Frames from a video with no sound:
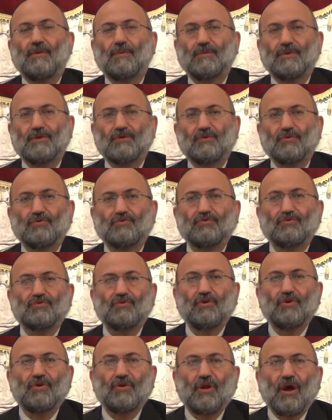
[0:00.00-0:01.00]
we could
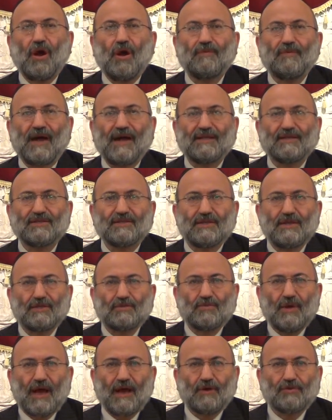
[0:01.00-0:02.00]
show love and care
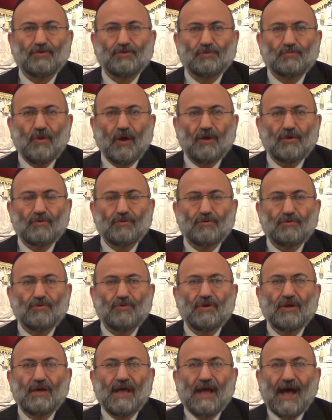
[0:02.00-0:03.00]
to HaKadosh Baruch
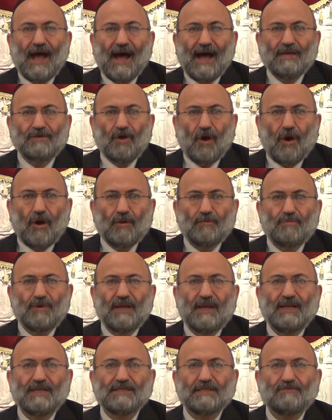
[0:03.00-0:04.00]
Hu, and our
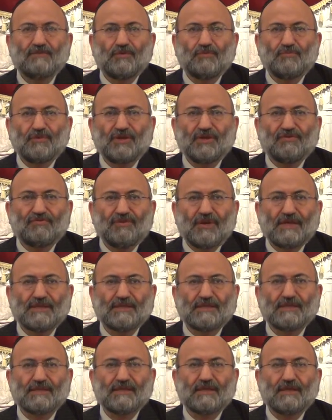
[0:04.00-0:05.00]
place would be a
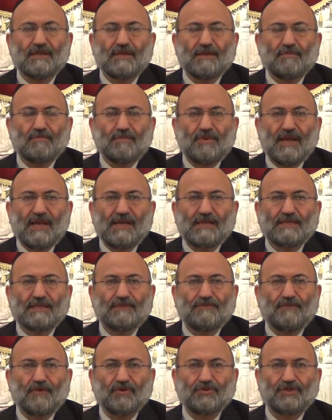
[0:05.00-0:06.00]
rest place
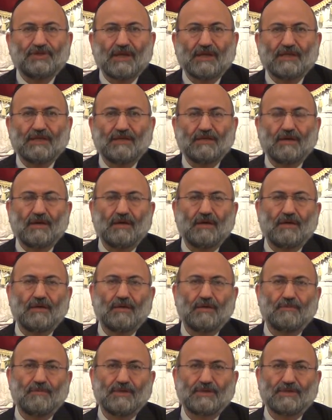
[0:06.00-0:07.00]
for
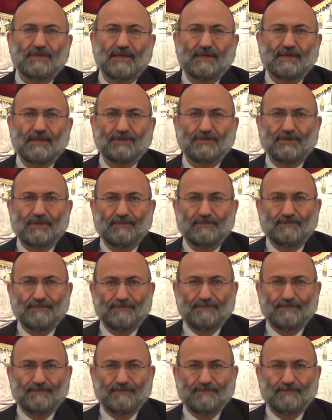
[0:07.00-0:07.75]
Shekhinah.